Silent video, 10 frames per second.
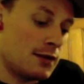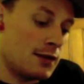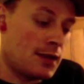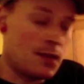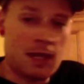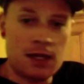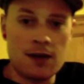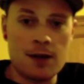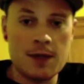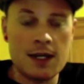then make your
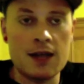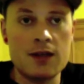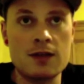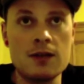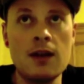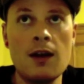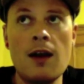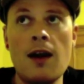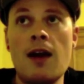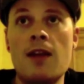application.
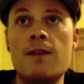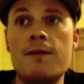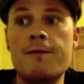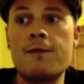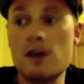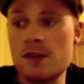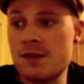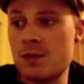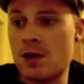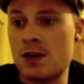The
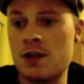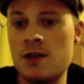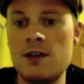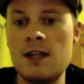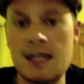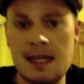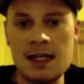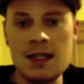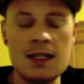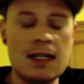first one you
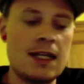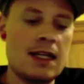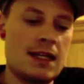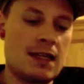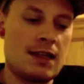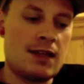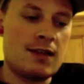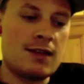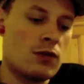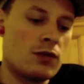need
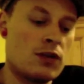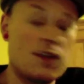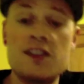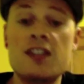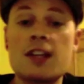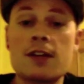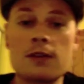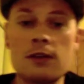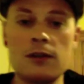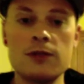is just the
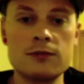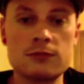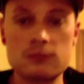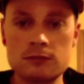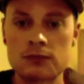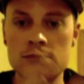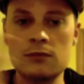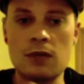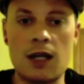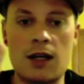general
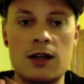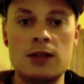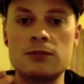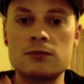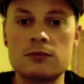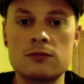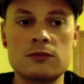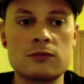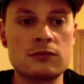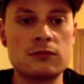uh,
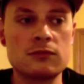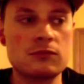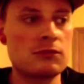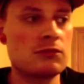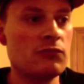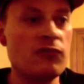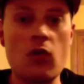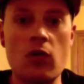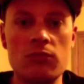form.